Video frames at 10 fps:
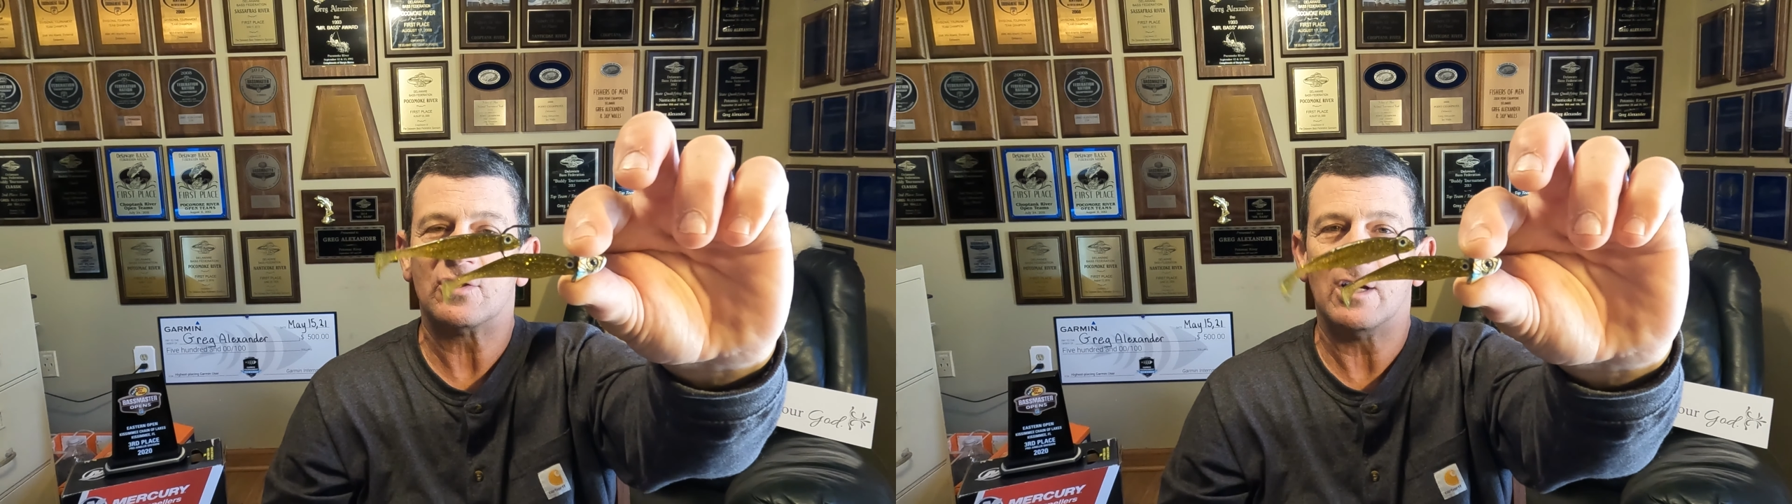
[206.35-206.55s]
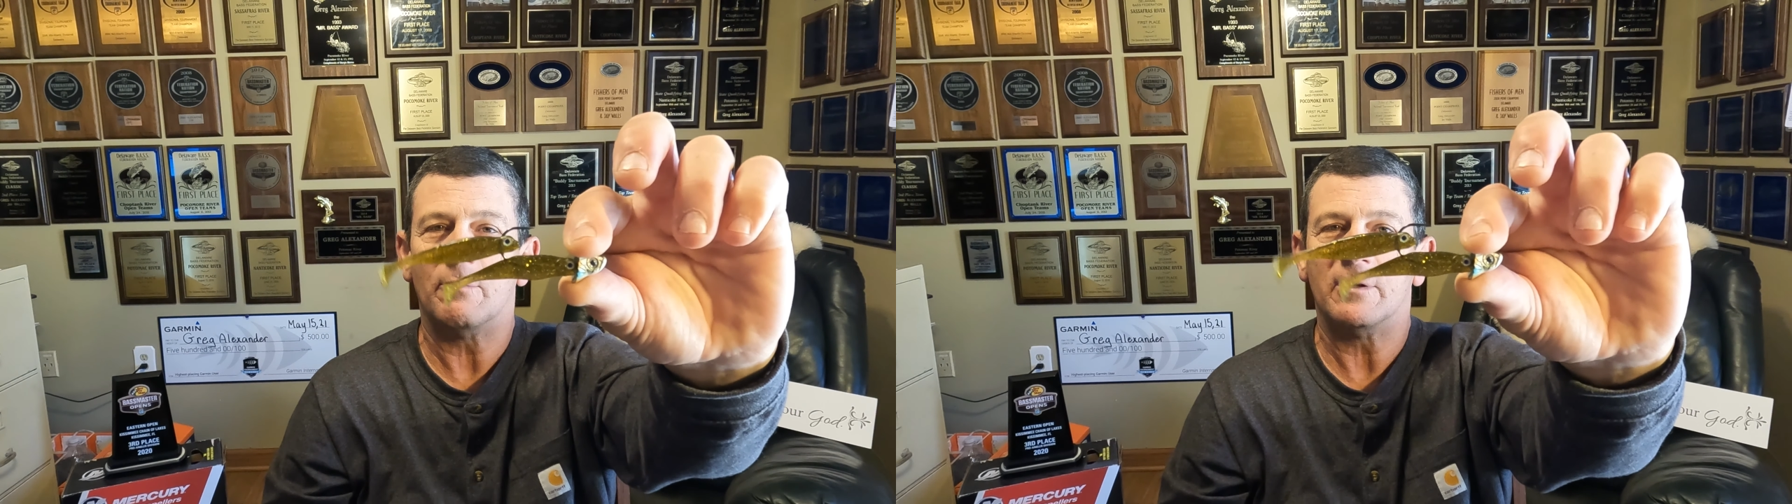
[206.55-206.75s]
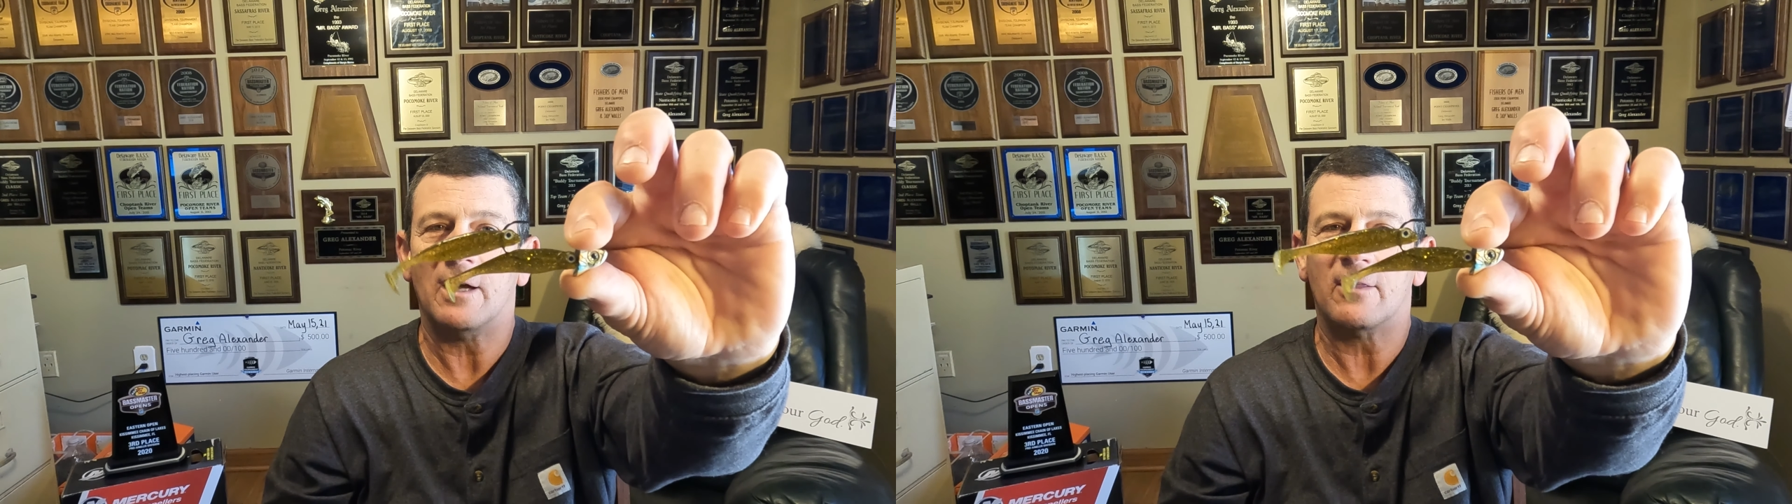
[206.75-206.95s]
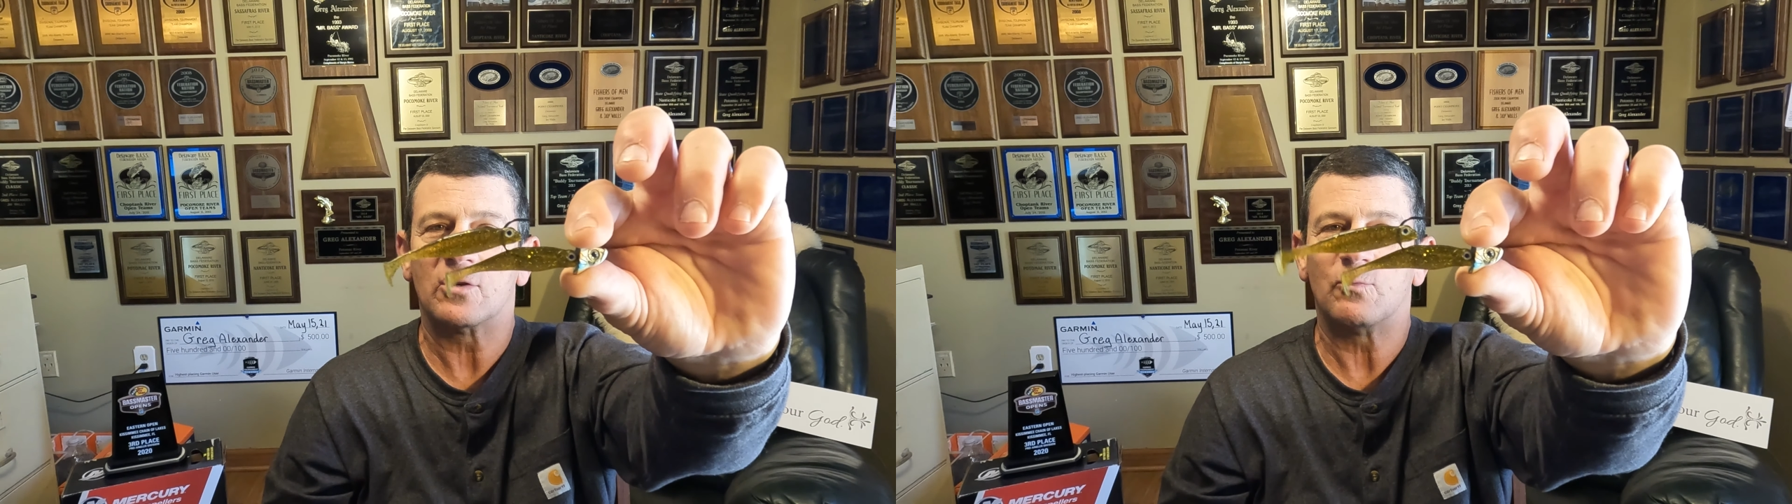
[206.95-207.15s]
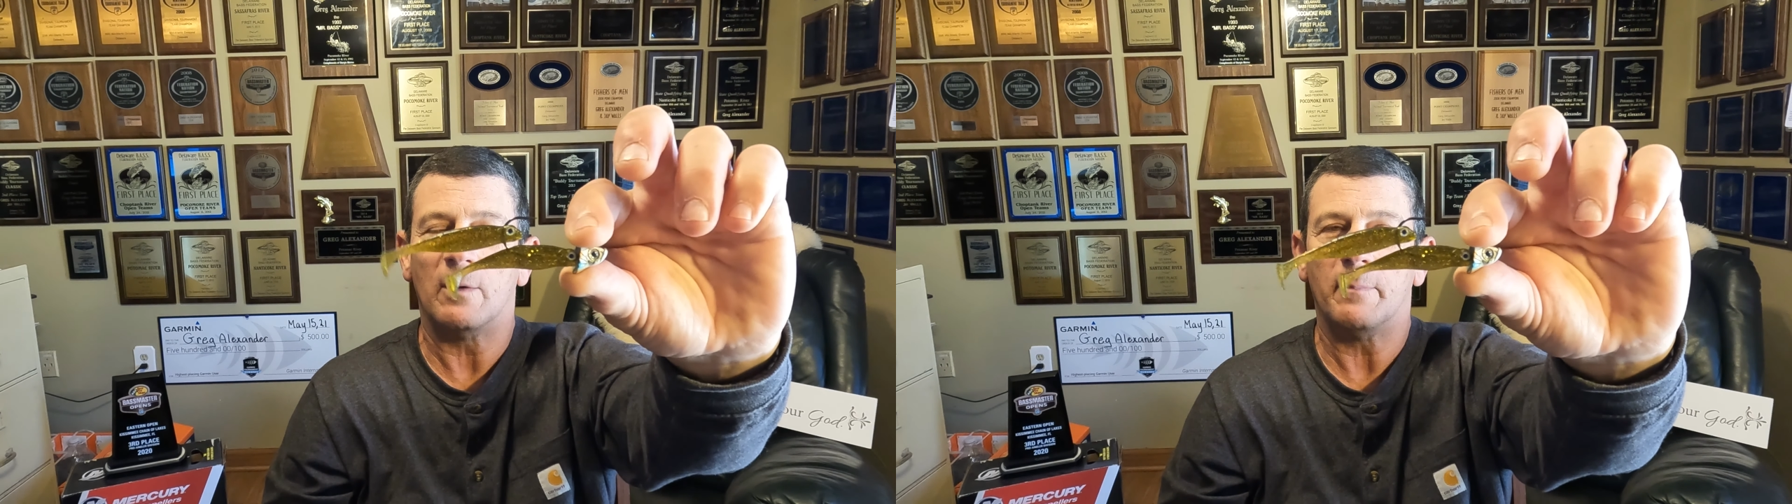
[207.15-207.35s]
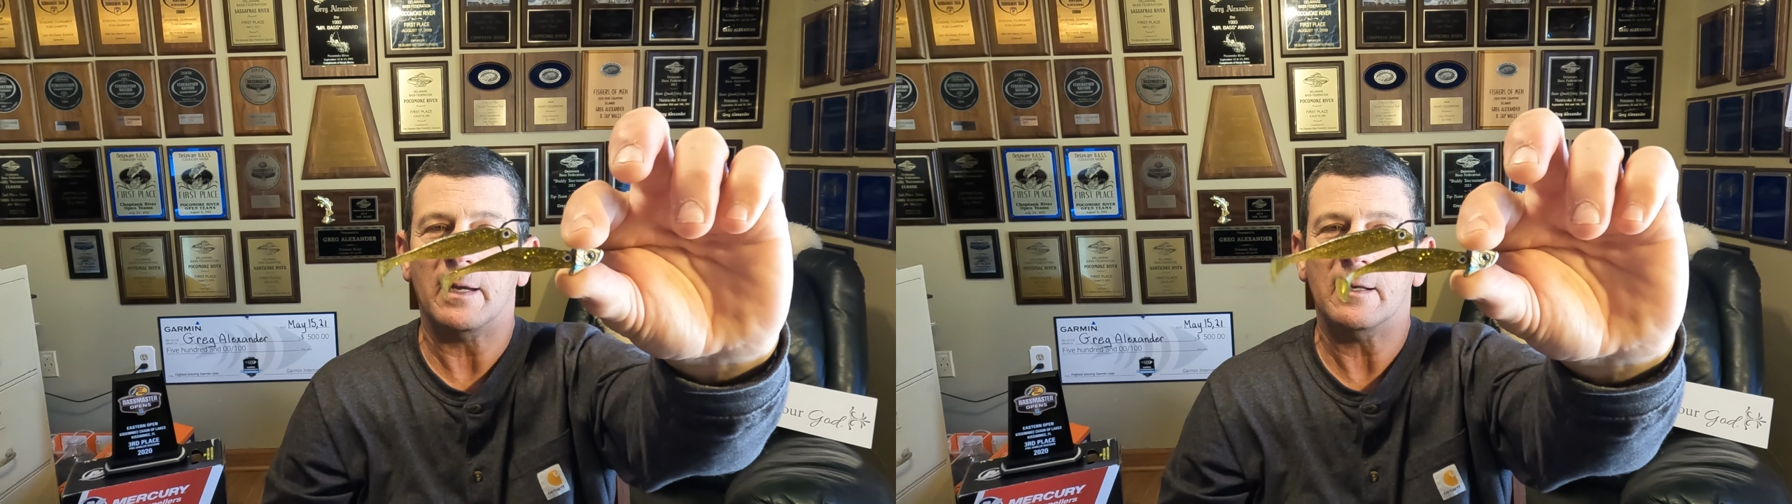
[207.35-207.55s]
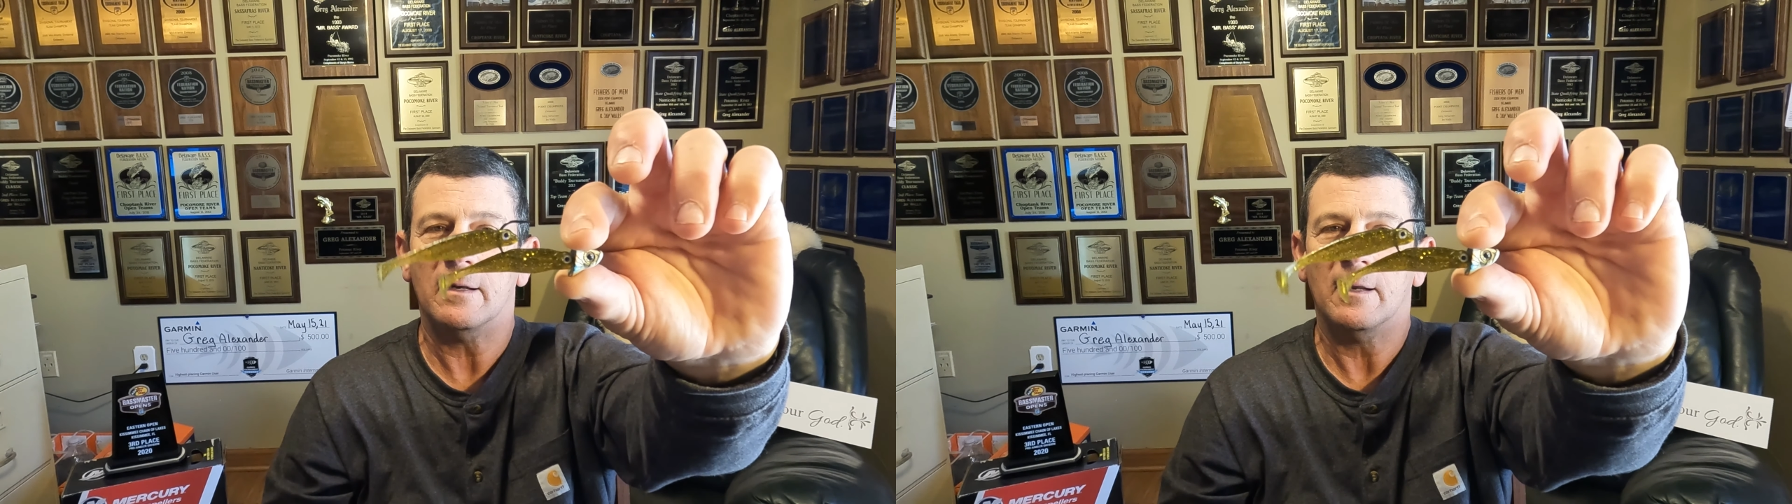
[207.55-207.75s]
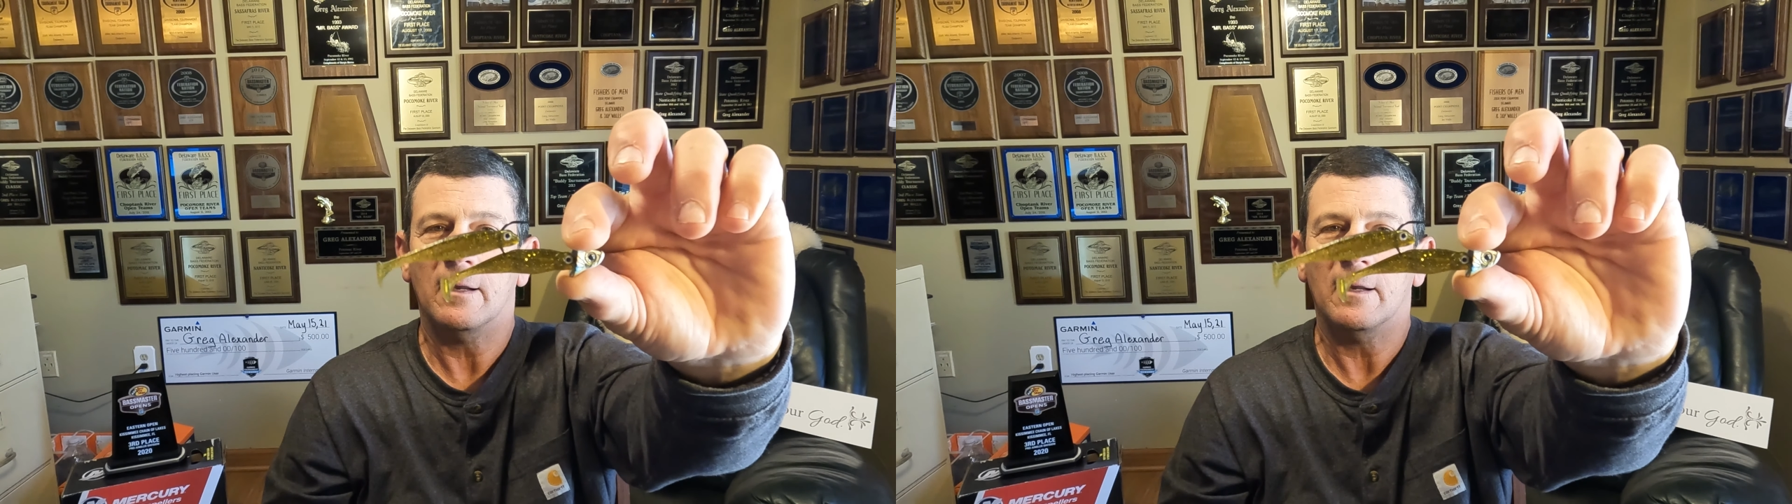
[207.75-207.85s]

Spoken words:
did with the other swim bait,